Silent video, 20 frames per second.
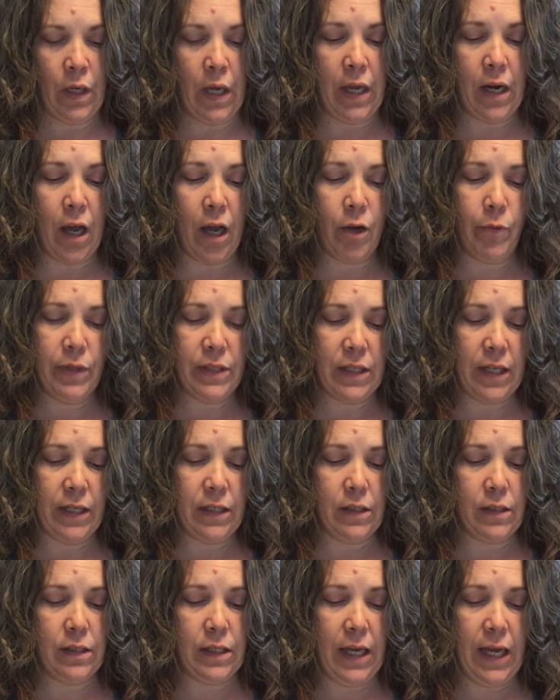And I always
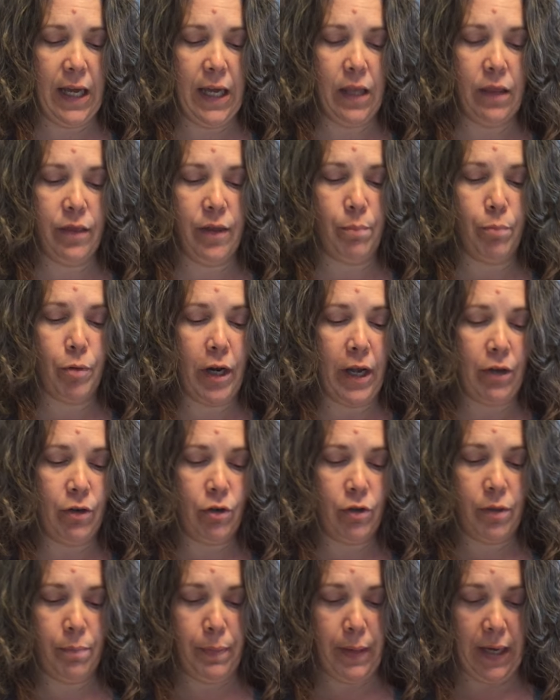like to say the
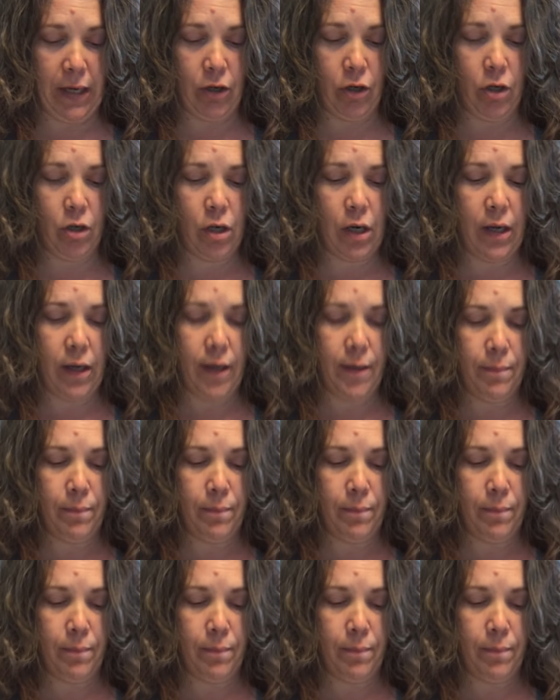browner the better.